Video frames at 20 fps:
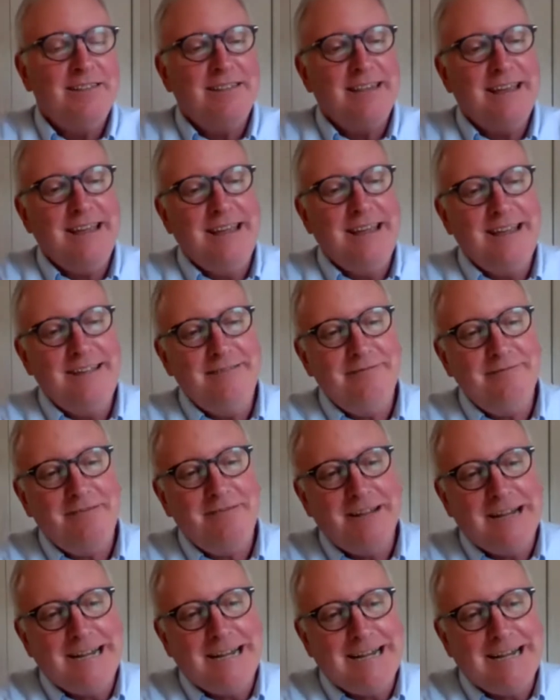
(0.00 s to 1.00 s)
the
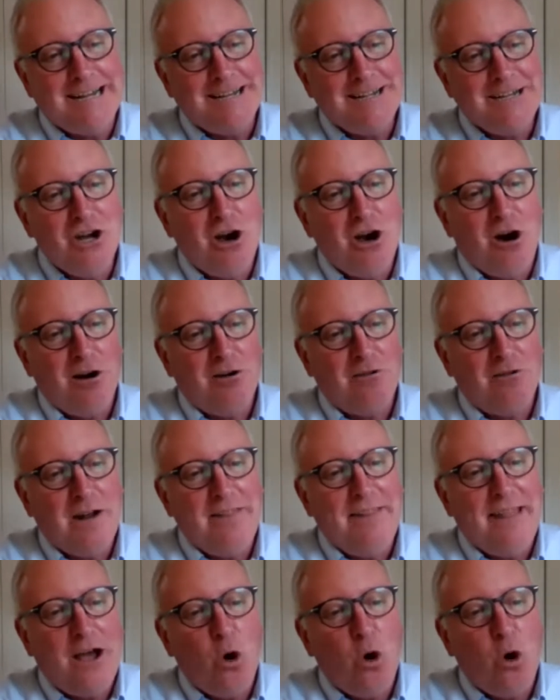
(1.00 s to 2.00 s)
yard,
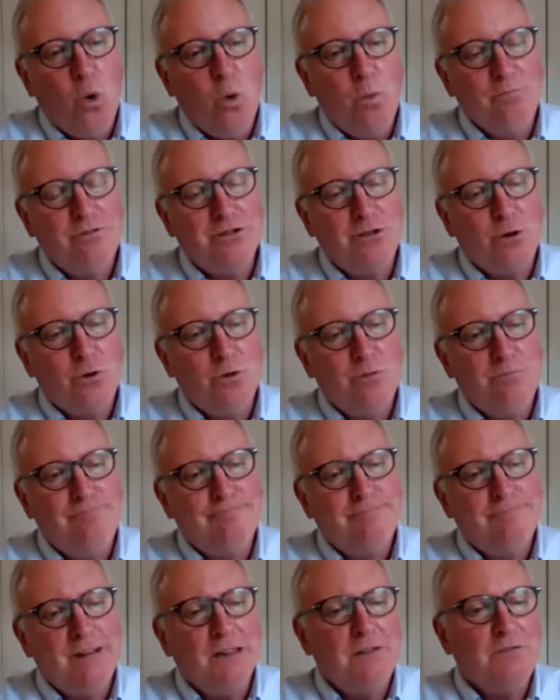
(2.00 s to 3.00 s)
around the home, to
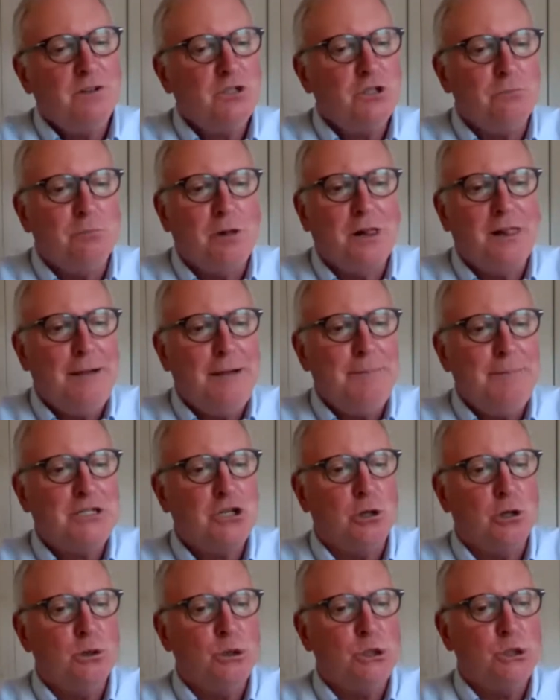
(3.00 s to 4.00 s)
deliver some climate
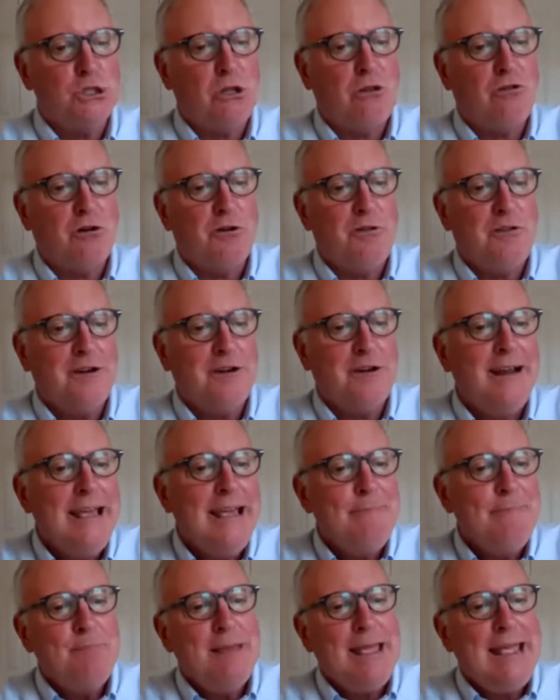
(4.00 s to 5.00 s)
solutions? Are there
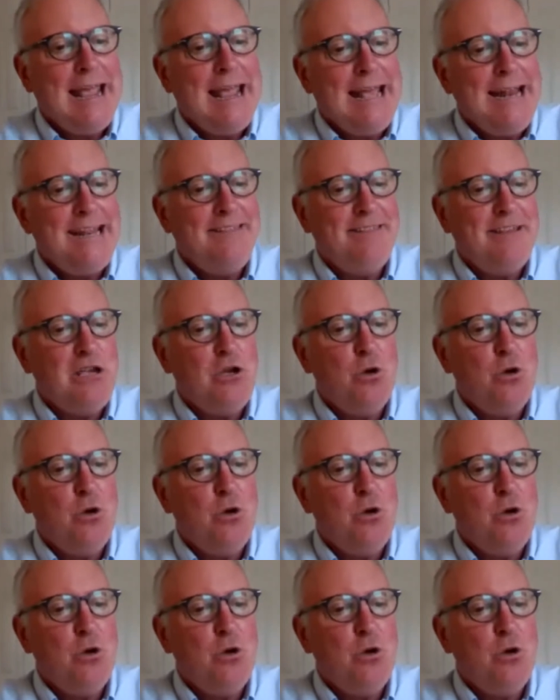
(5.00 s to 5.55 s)
any that